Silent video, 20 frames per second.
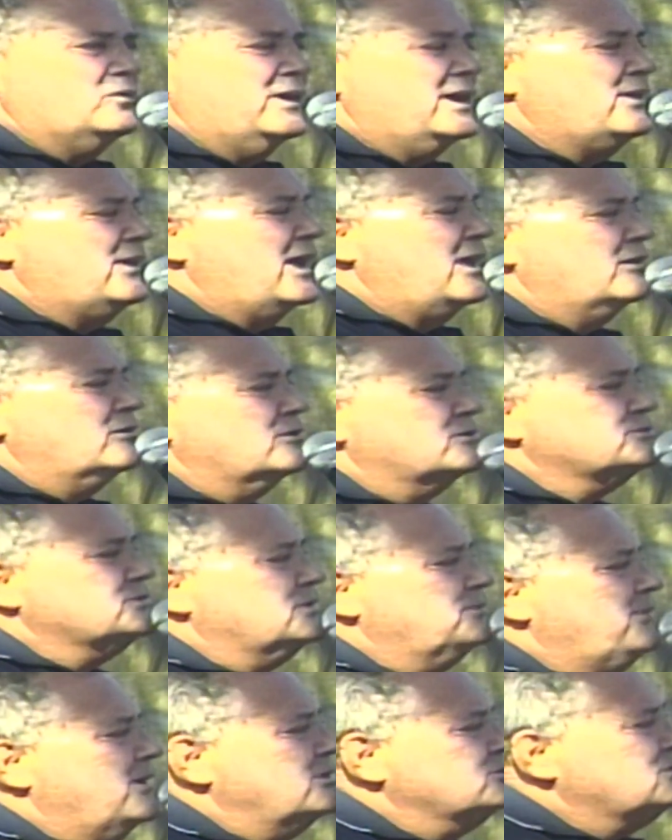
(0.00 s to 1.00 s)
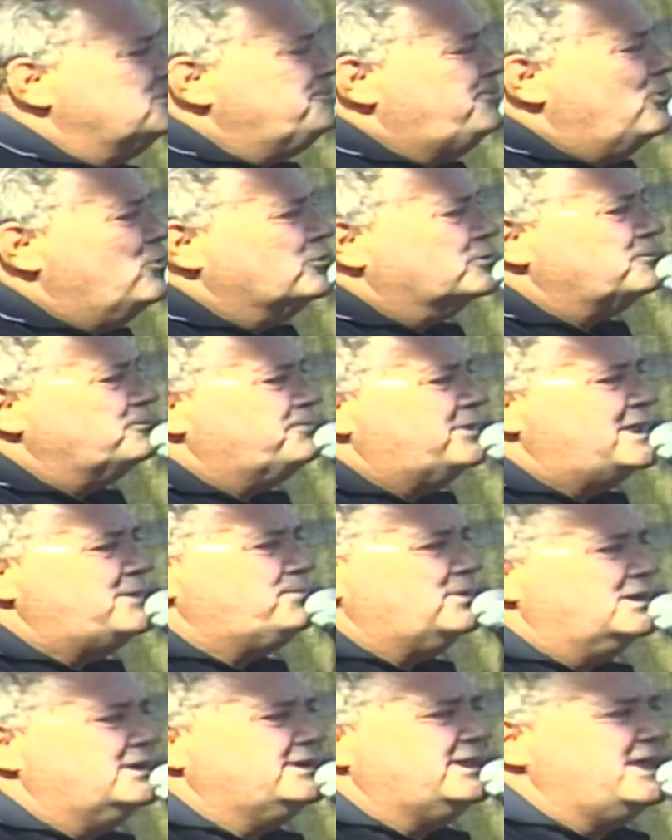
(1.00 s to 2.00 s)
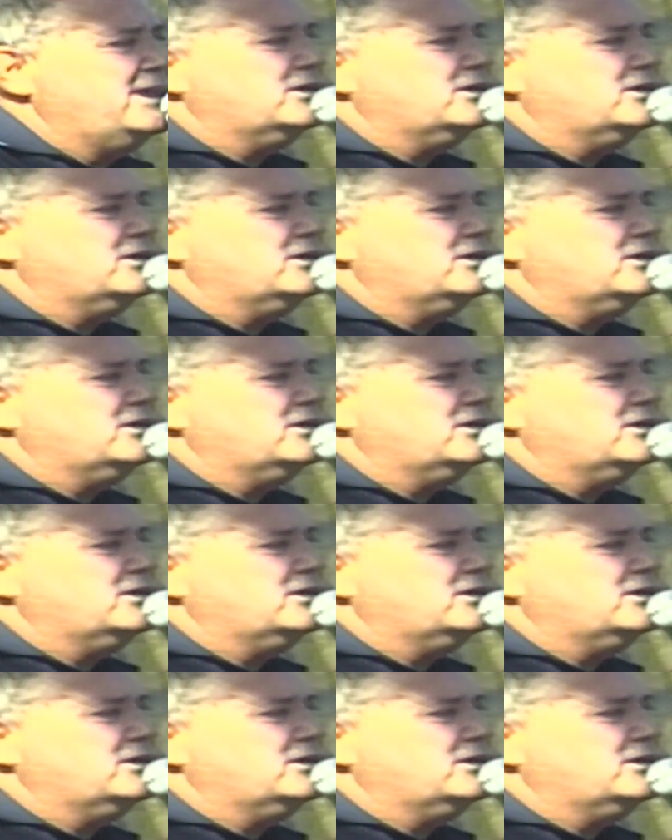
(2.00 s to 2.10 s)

our elders are the most important people in our